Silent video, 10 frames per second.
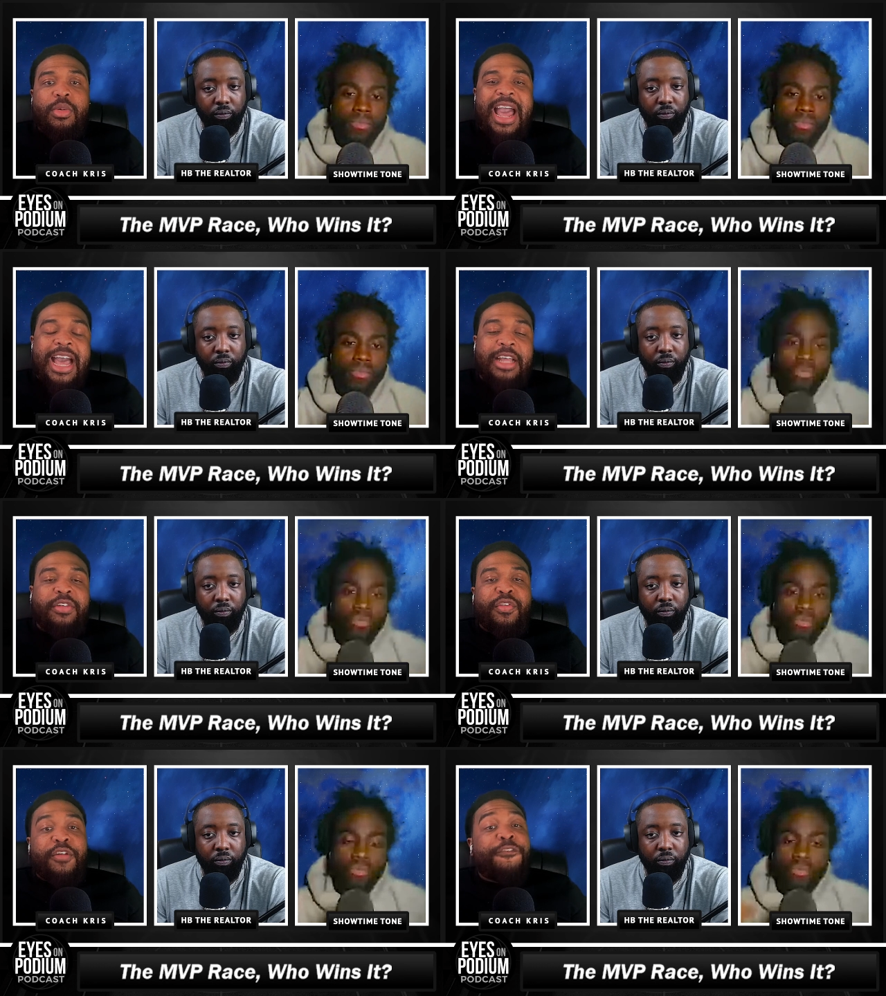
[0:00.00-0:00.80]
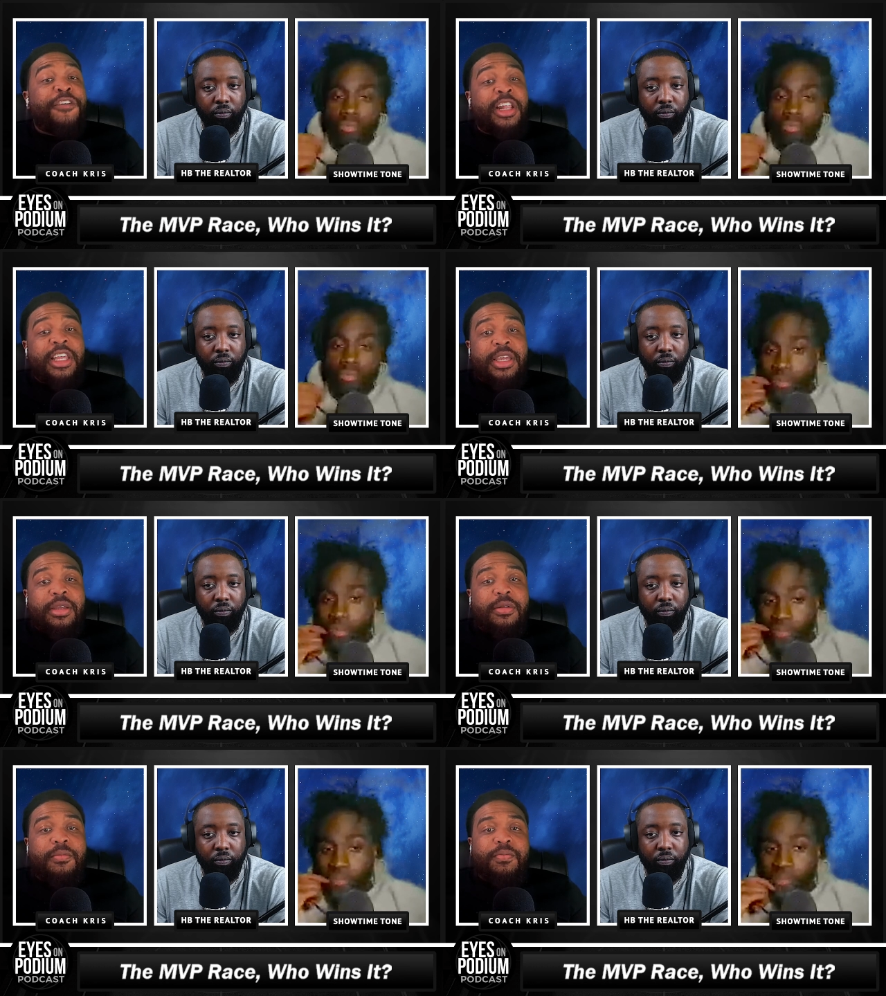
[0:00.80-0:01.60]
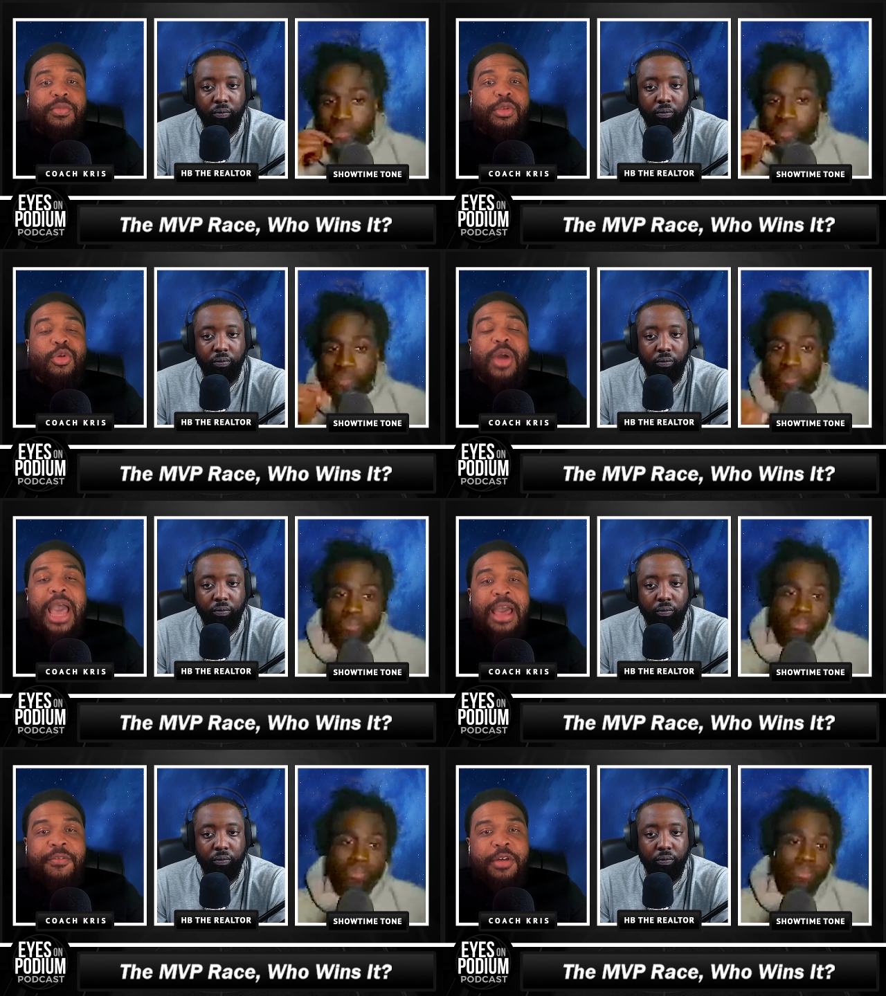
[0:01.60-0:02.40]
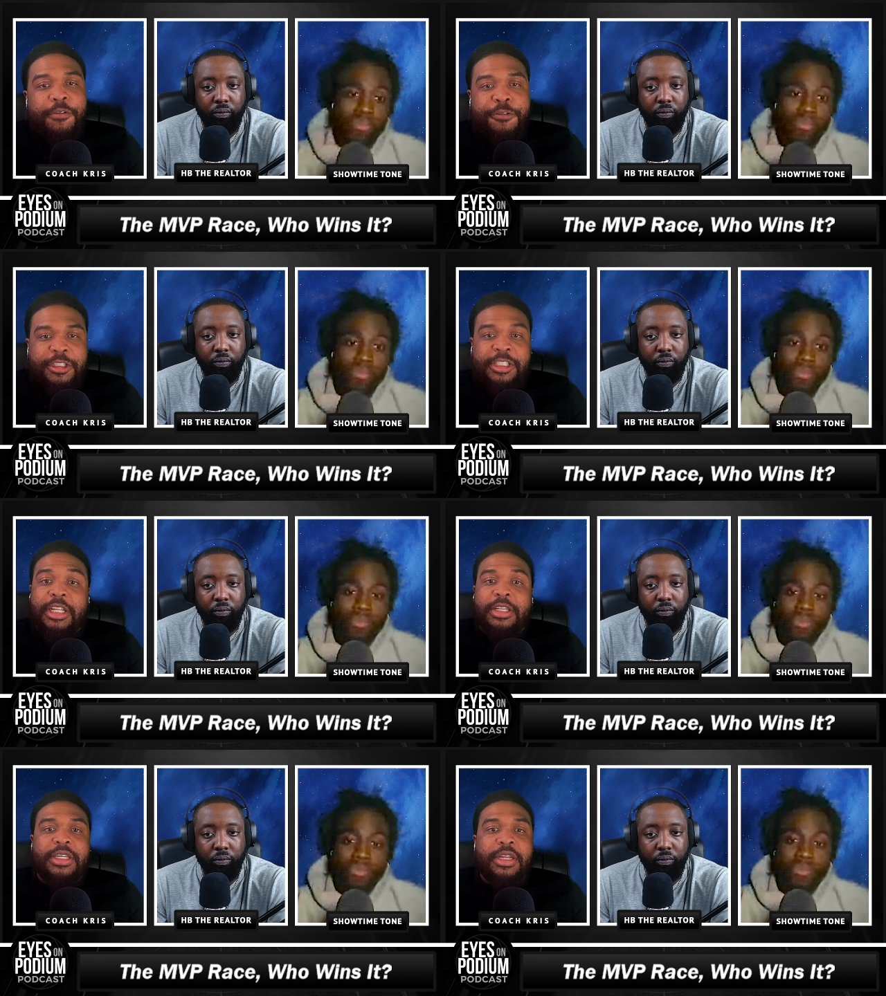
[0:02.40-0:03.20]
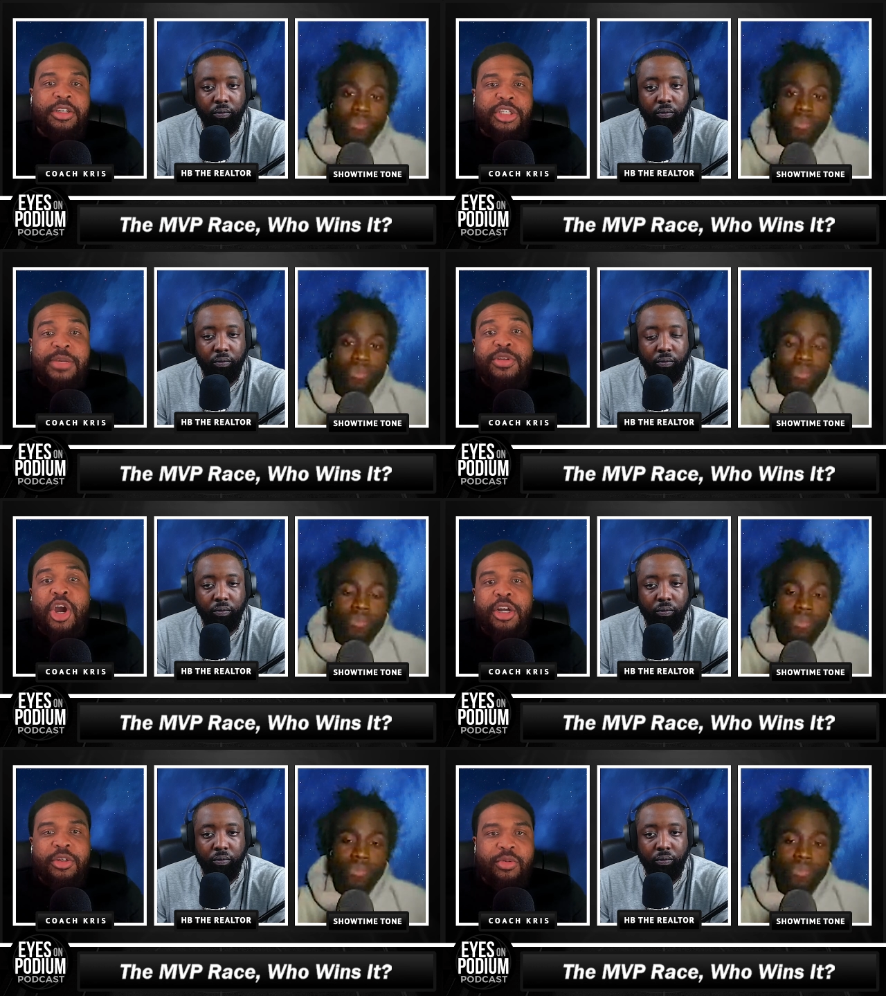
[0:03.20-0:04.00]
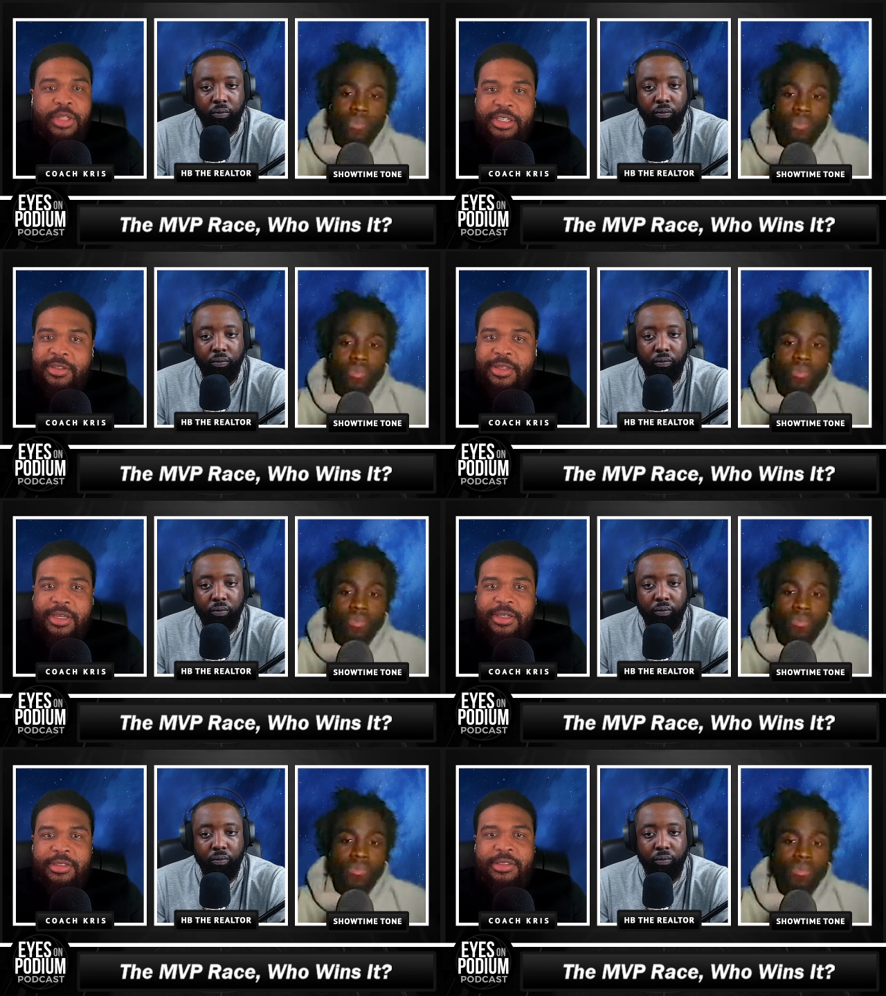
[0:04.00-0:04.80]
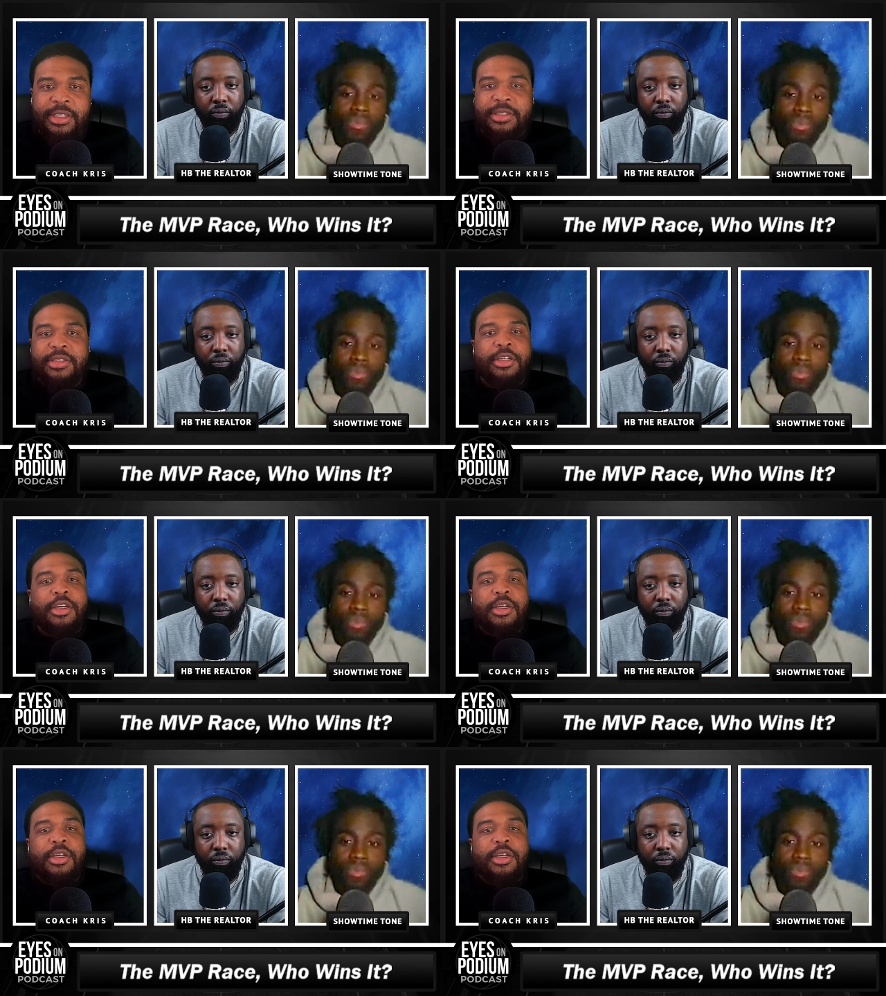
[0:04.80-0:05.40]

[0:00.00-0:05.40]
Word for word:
Speaker 1: As for Philly, have a facilitator in James Harden who leads the league in assists.